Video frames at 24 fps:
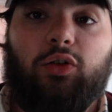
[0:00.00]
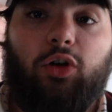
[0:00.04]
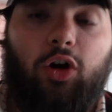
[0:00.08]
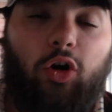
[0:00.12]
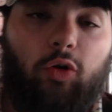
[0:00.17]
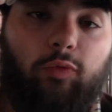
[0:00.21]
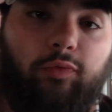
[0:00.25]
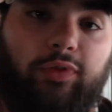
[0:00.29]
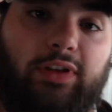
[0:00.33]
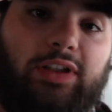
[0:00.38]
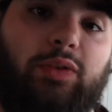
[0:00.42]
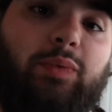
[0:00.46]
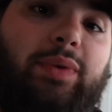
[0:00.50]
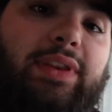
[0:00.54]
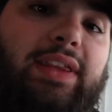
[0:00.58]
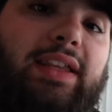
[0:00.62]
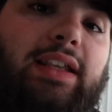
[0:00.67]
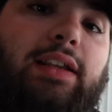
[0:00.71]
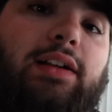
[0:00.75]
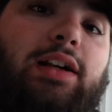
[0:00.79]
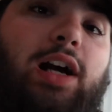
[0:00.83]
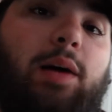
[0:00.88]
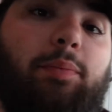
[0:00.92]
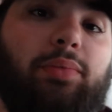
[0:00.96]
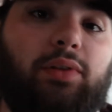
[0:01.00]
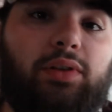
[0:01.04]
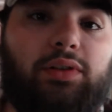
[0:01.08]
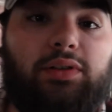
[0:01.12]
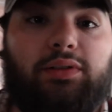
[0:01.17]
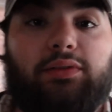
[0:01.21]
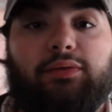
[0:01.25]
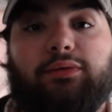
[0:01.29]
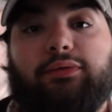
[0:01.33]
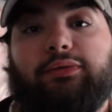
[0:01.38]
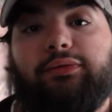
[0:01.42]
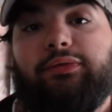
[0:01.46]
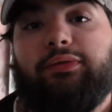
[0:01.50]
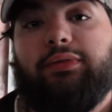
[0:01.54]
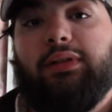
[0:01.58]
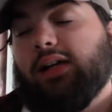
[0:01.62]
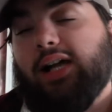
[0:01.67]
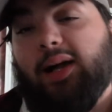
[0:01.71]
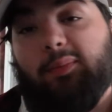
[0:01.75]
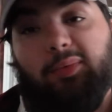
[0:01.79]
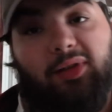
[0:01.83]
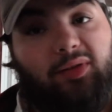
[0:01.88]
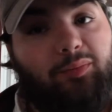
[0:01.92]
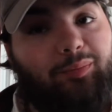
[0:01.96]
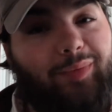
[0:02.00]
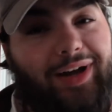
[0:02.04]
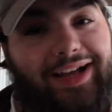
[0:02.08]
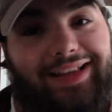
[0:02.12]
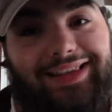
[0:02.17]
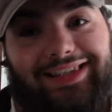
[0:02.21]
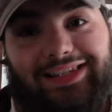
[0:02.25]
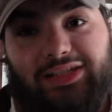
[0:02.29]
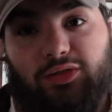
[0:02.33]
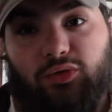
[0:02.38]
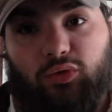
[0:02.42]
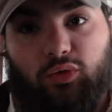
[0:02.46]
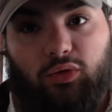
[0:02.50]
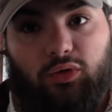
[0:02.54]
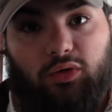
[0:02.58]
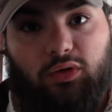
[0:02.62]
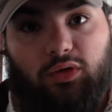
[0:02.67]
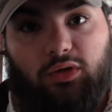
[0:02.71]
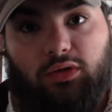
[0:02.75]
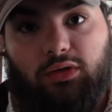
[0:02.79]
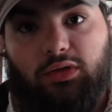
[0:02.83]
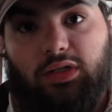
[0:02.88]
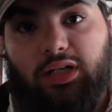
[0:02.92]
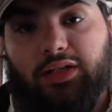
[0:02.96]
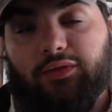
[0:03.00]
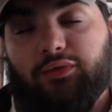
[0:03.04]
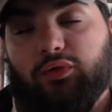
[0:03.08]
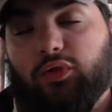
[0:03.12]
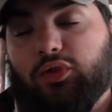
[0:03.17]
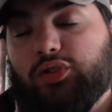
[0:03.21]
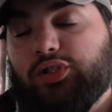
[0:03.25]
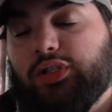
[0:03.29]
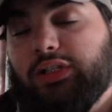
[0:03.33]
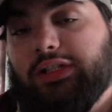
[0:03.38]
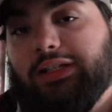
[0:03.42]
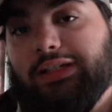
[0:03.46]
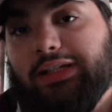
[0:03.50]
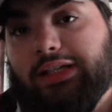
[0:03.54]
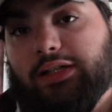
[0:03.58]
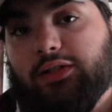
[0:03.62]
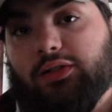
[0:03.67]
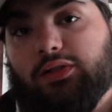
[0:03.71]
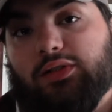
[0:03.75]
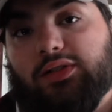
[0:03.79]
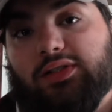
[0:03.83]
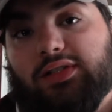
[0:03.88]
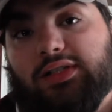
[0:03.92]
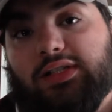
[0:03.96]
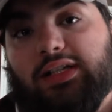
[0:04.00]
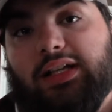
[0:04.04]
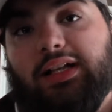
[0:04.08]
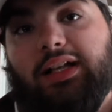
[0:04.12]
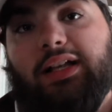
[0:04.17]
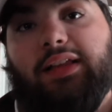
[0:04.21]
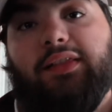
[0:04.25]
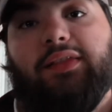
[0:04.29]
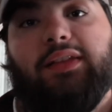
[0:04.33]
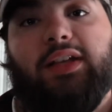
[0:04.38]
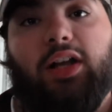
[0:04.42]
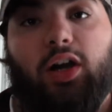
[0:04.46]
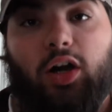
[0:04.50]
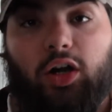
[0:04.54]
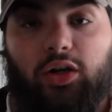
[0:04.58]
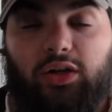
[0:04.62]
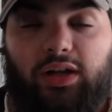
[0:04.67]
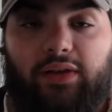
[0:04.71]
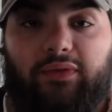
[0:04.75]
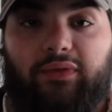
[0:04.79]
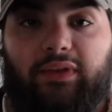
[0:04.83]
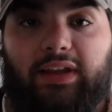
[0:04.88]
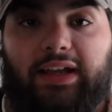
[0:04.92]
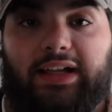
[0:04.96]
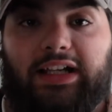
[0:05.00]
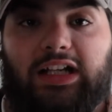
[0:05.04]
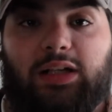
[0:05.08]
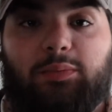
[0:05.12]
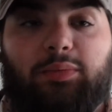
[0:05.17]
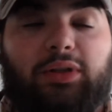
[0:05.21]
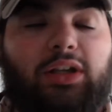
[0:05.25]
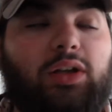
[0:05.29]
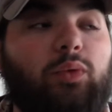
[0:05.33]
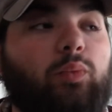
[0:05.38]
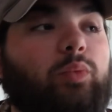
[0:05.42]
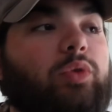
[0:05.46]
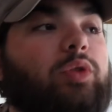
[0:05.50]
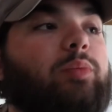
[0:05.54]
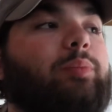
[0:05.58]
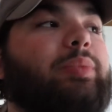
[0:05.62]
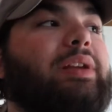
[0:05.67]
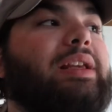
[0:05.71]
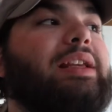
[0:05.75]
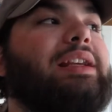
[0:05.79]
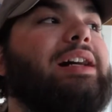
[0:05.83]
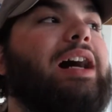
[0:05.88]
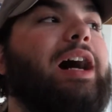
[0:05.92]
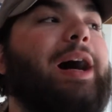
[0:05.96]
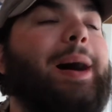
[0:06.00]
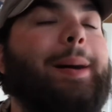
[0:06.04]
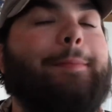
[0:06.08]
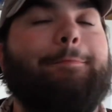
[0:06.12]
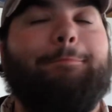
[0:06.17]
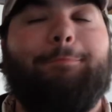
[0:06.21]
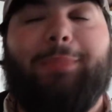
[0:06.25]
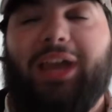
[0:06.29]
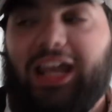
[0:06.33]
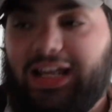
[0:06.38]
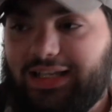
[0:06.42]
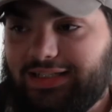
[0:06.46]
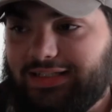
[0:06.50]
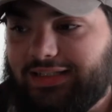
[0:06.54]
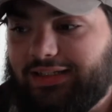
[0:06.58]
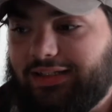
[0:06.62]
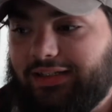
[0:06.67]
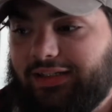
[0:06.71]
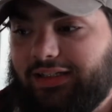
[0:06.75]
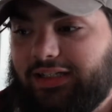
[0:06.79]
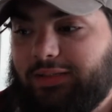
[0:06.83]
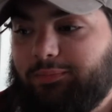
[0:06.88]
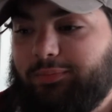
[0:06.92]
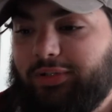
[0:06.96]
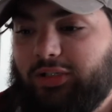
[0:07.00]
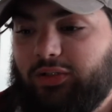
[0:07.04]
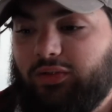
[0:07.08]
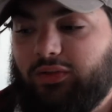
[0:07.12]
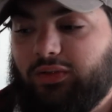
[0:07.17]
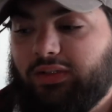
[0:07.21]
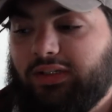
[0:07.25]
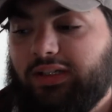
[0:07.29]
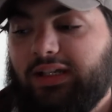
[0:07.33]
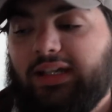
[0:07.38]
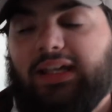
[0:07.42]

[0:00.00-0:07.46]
hopefully within a couple of months or unfortunately years, the RF lineup will be amazingly built.